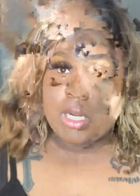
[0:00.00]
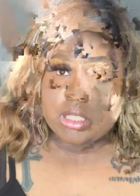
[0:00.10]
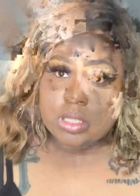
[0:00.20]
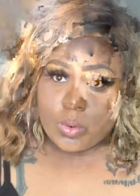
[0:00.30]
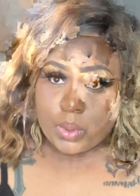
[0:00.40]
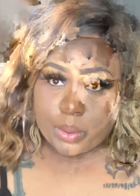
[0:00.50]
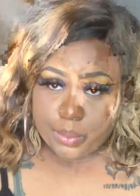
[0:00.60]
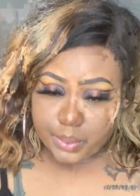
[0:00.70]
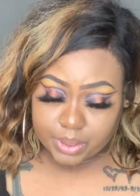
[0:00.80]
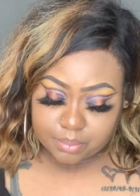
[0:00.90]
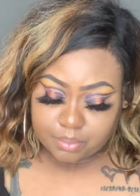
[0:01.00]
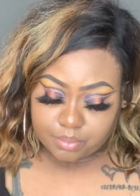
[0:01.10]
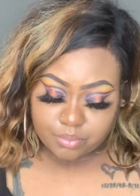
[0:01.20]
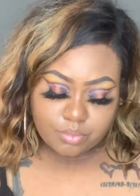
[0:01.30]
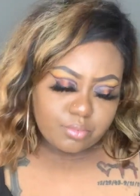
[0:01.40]
what is going on
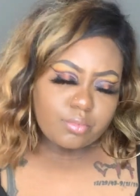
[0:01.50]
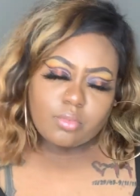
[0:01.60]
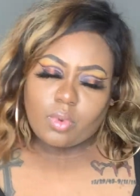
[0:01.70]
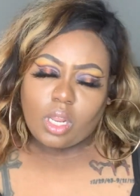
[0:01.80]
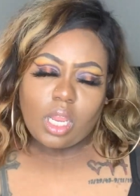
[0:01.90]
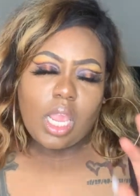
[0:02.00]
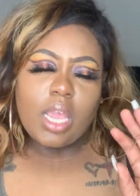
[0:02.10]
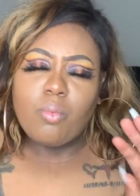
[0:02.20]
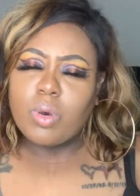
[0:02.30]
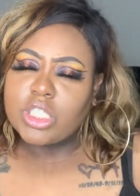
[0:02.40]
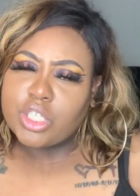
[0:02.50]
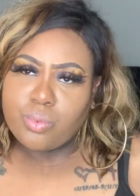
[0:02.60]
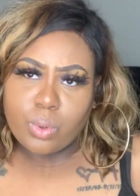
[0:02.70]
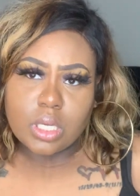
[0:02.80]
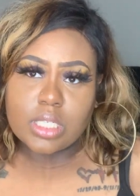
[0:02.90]
and what she
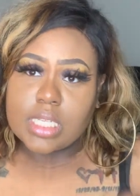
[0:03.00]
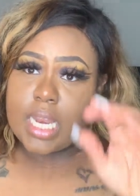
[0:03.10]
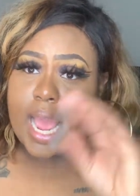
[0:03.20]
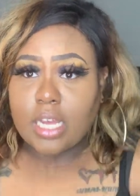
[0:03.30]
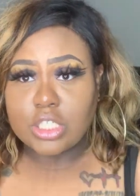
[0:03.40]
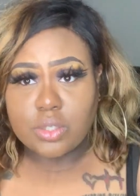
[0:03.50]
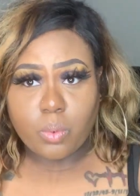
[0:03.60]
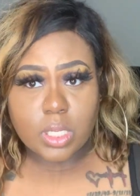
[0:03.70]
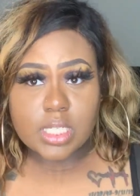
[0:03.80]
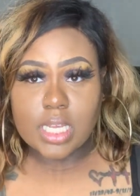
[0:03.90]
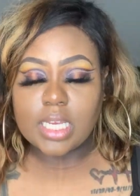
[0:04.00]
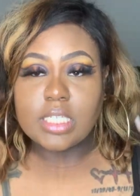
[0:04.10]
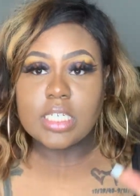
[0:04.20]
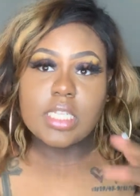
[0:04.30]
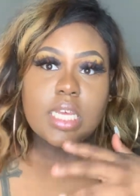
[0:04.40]
wants and how she wants it.
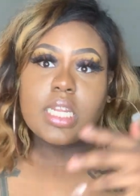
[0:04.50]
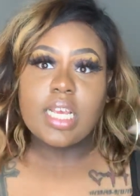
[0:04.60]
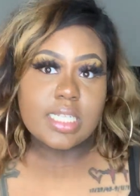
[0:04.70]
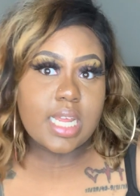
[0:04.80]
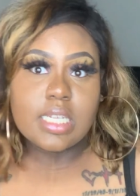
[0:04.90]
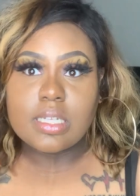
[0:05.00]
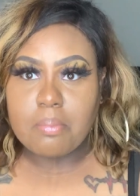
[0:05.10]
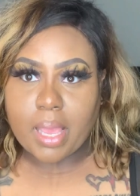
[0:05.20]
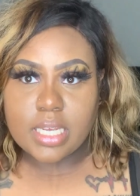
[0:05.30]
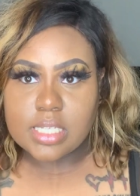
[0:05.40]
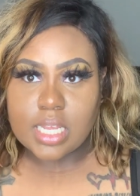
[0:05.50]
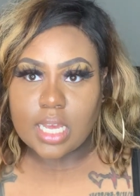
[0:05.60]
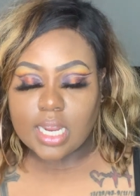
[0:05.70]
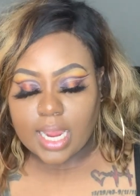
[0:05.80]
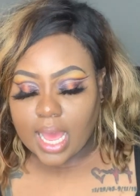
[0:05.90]
And just, it, it sounds
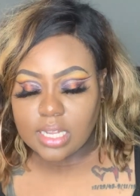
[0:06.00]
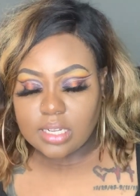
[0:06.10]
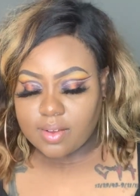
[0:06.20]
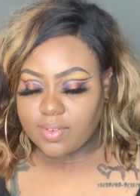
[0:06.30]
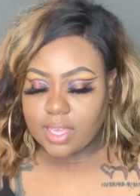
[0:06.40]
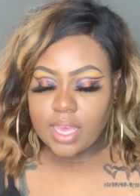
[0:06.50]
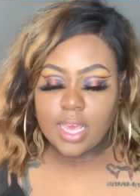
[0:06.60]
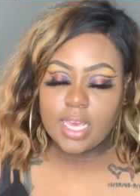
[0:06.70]
amazing. And like, I love it.